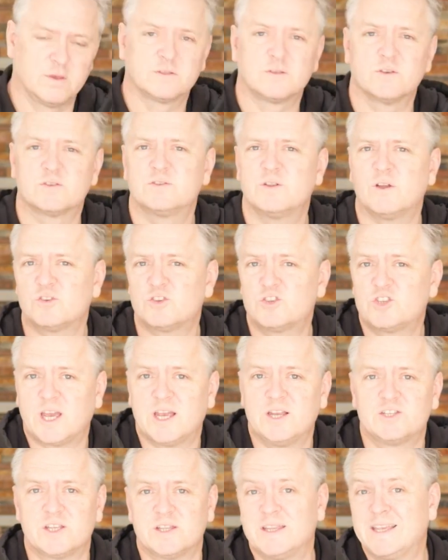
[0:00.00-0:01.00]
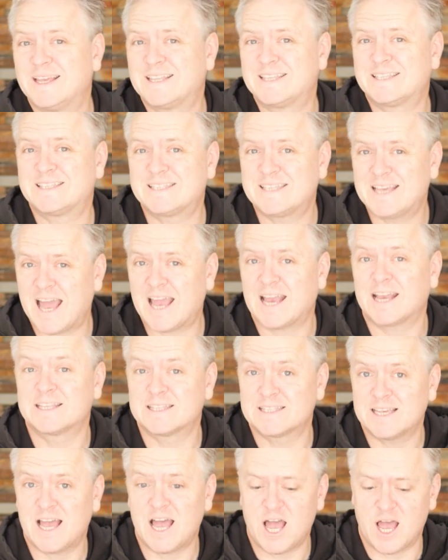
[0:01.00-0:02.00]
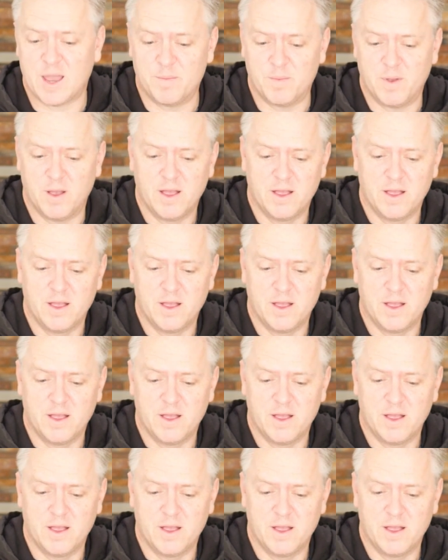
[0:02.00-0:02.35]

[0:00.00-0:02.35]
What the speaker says: So it's not changing the attack time,